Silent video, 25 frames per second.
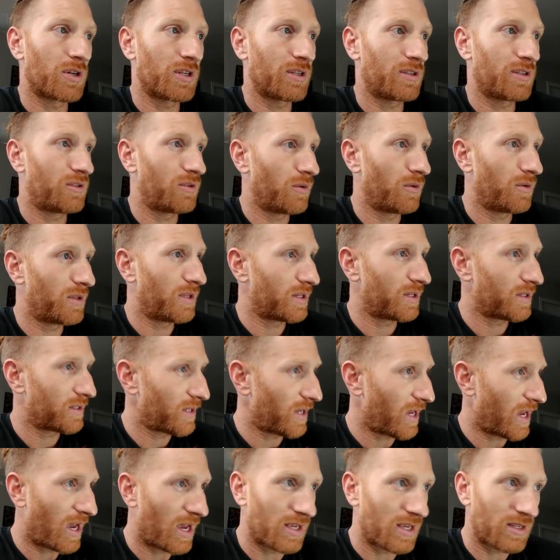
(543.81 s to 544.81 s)
we're just doing this
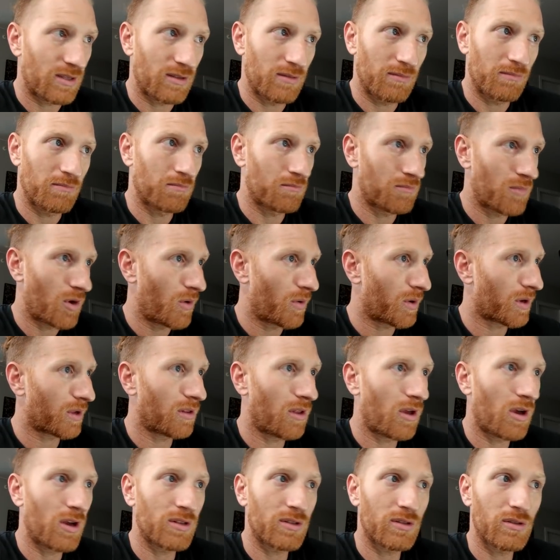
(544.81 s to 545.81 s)
as mowing
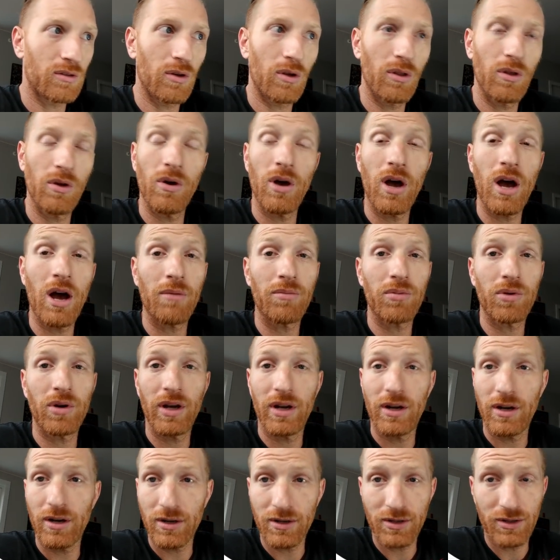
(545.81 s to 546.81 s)
lawn solo
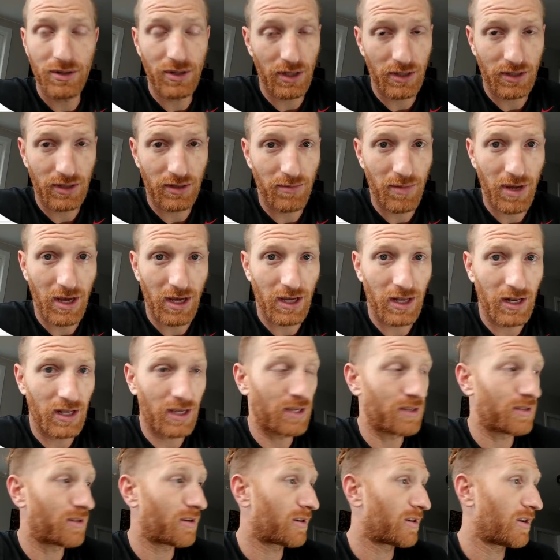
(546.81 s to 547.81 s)
operator just to make it
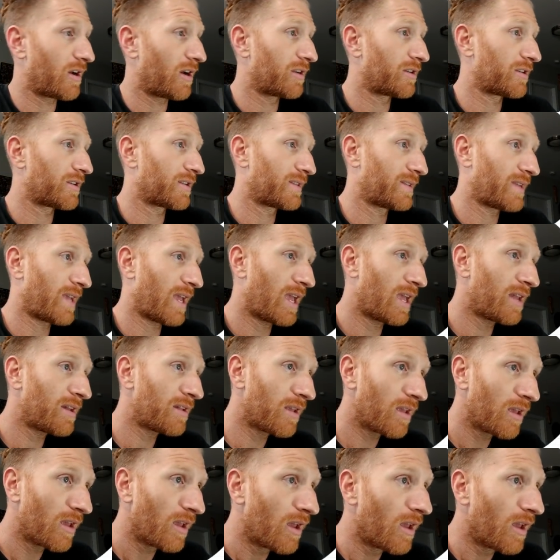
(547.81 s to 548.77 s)
easier to understand.